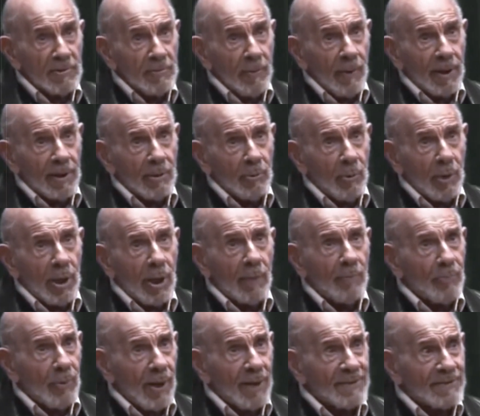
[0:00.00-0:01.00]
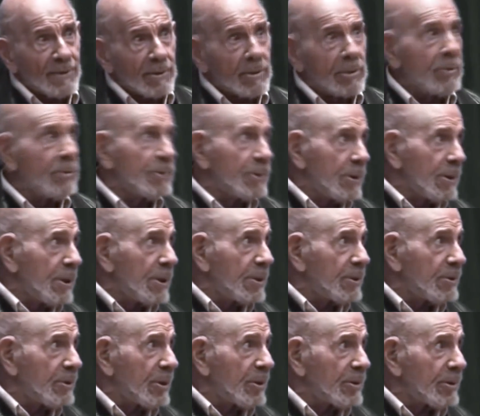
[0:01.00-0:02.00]
of us, by the way, are prostitutes in
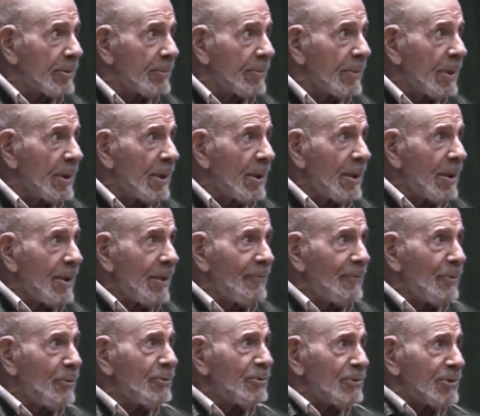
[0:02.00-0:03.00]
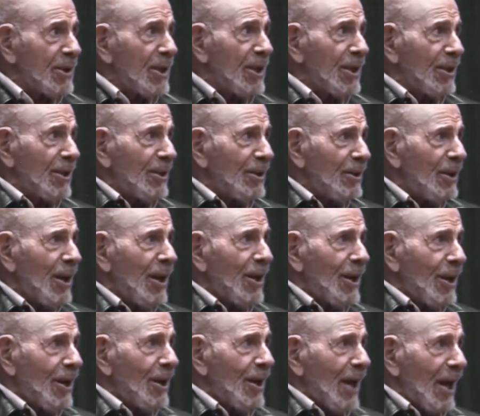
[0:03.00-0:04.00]
this system. If you sing
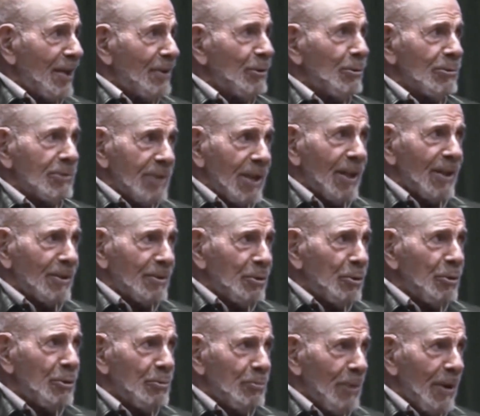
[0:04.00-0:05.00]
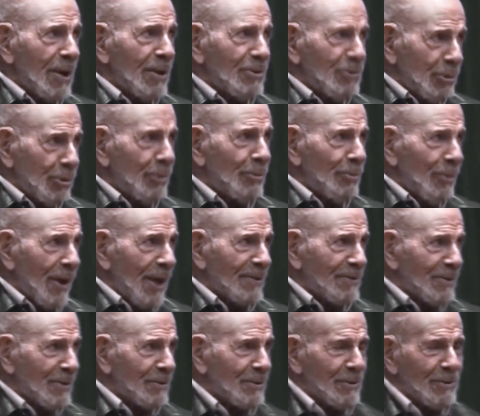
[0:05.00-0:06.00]
and you sell toothpaste, you're a
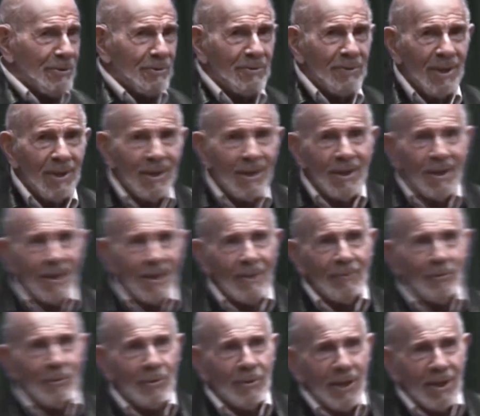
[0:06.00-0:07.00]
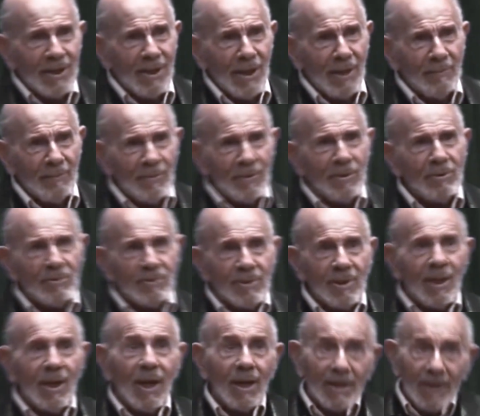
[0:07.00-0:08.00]
prostitute. If you get up and you
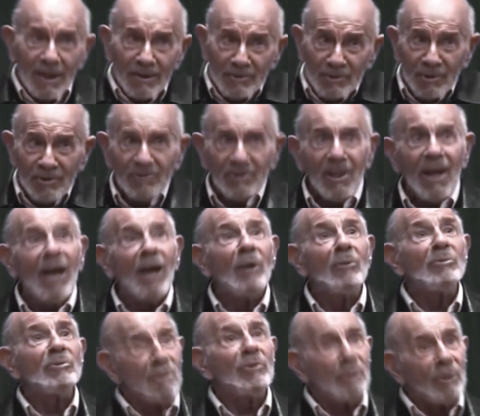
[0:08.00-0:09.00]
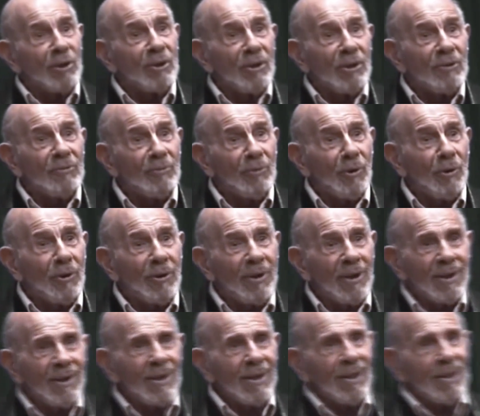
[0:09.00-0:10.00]
say, I got just the house you're looking
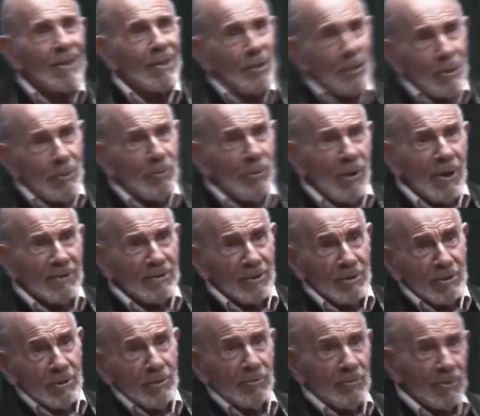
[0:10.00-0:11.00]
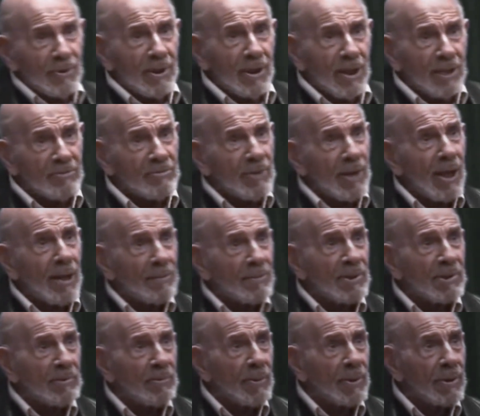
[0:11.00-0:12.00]
for, you're a prostitute for the
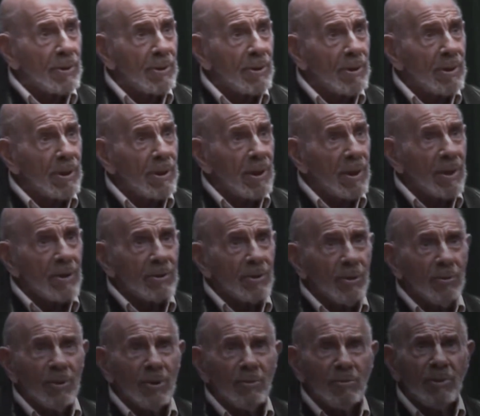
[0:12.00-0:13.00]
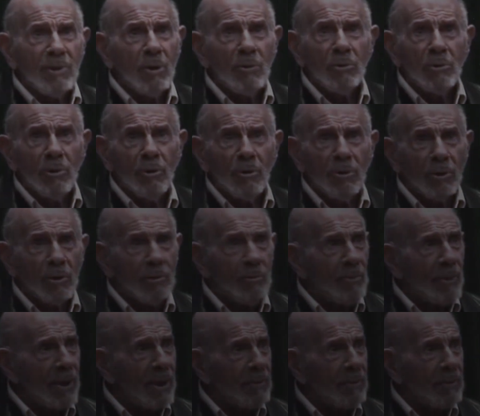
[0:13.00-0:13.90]
establishment. So there's no good or